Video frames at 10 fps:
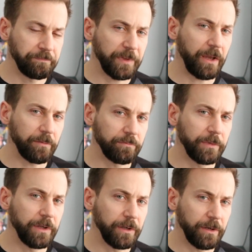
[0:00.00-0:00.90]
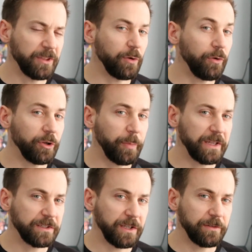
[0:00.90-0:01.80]
Yeah, not the oil
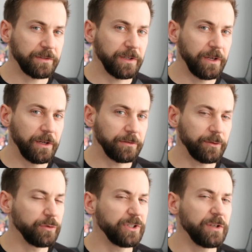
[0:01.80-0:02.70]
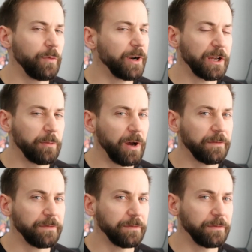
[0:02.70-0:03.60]
pastels. Those didn't want to come
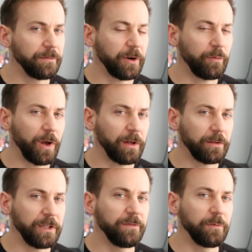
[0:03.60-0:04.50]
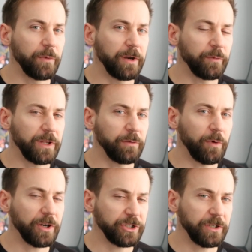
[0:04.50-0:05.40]
off very well, even when we
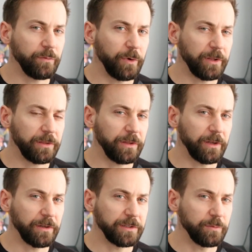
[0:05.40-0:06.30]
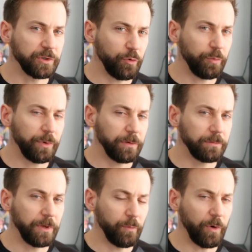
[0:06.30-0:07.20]
washed it with some soap
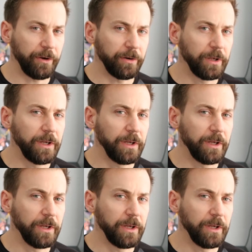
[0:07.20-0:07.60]
and water.